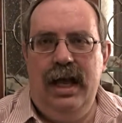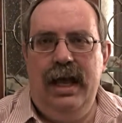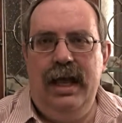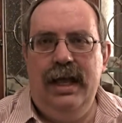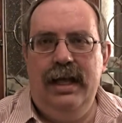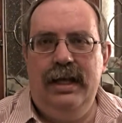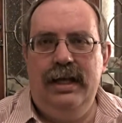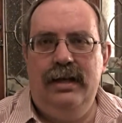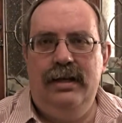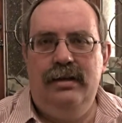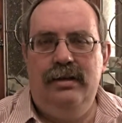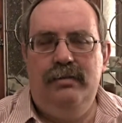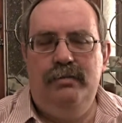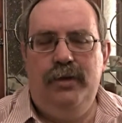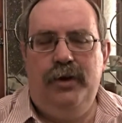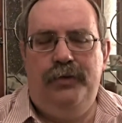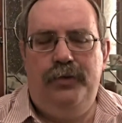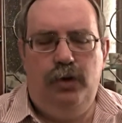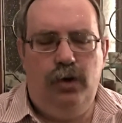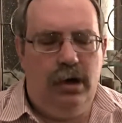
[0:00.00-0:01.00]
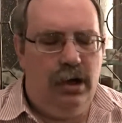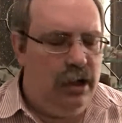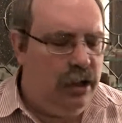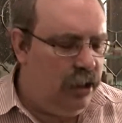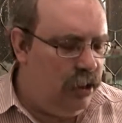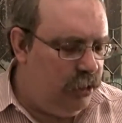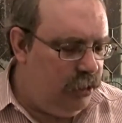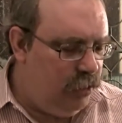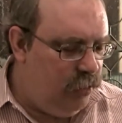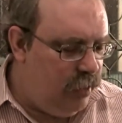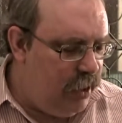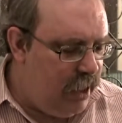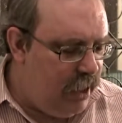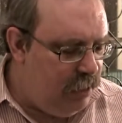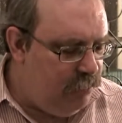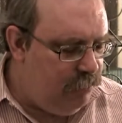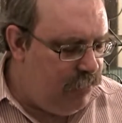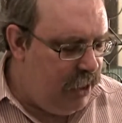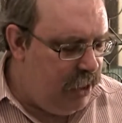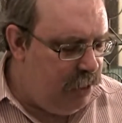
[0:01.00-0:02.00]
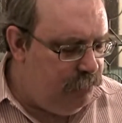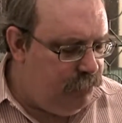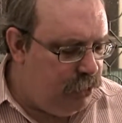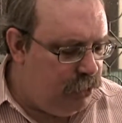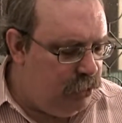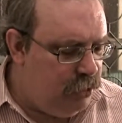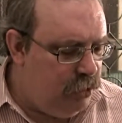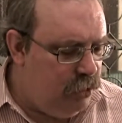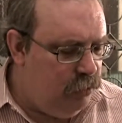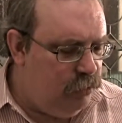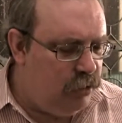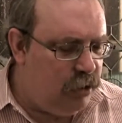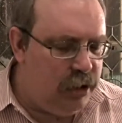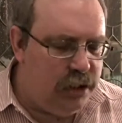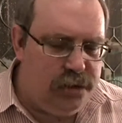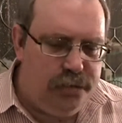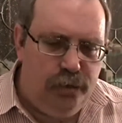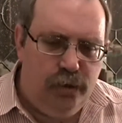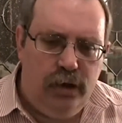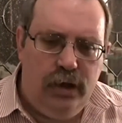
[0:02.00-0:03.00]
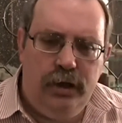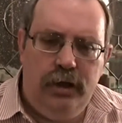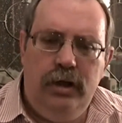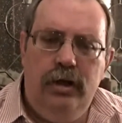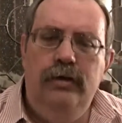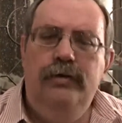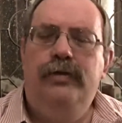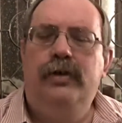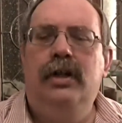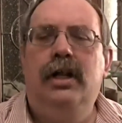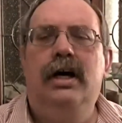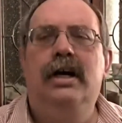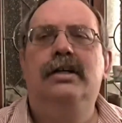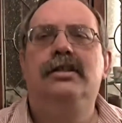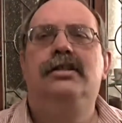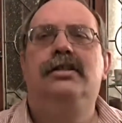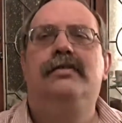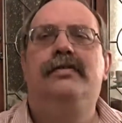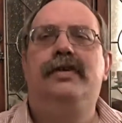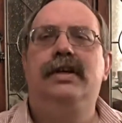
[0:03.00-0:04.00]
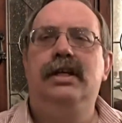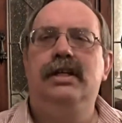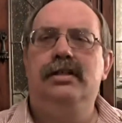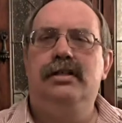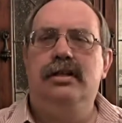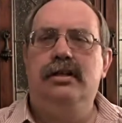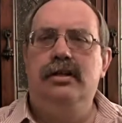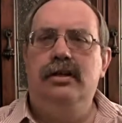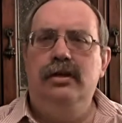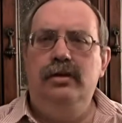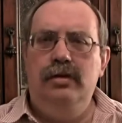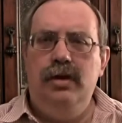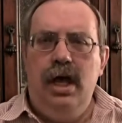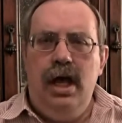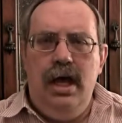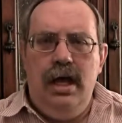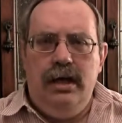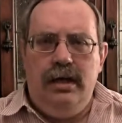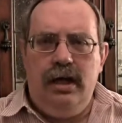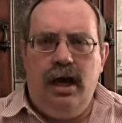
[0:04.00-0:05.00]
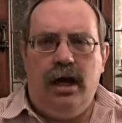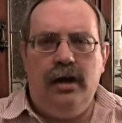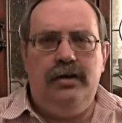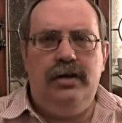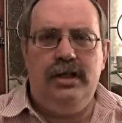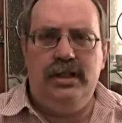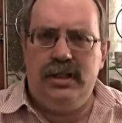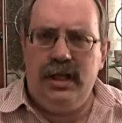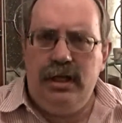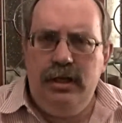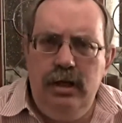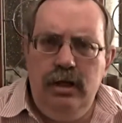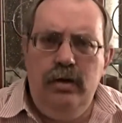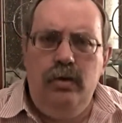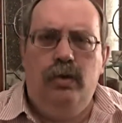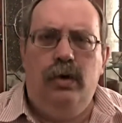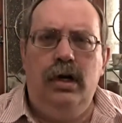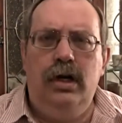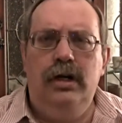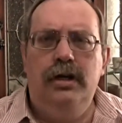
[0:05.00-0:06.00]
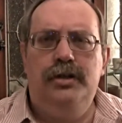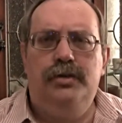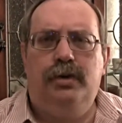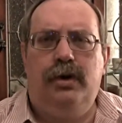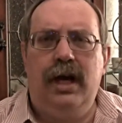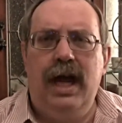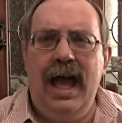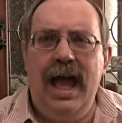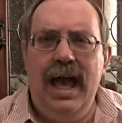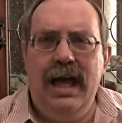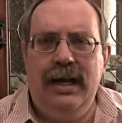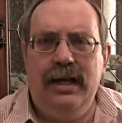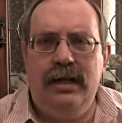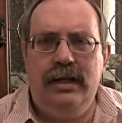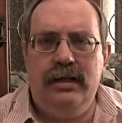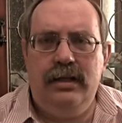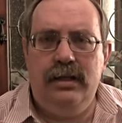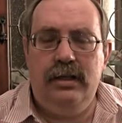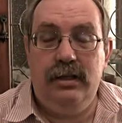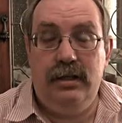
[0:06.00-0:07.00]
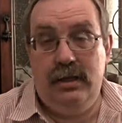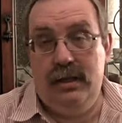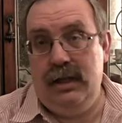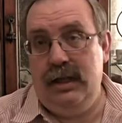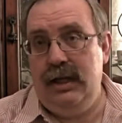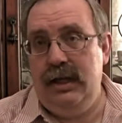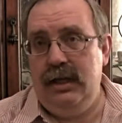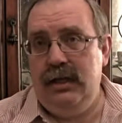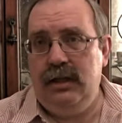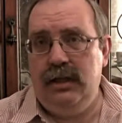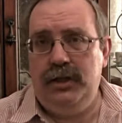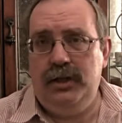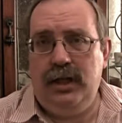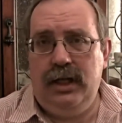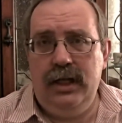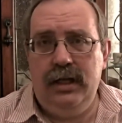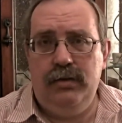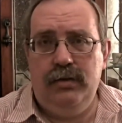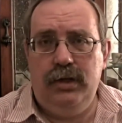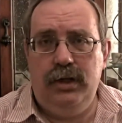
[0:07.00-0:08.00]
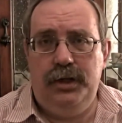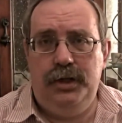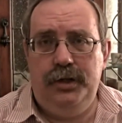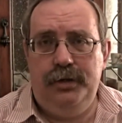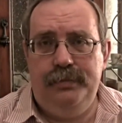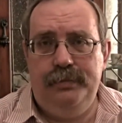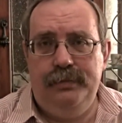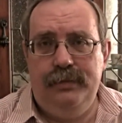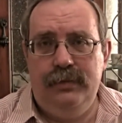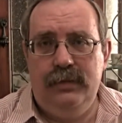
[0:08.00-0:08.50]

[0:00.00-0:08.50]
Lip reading: And before long, you had people who were exploring new philosophies and new doctrines, and new words were added to the English language.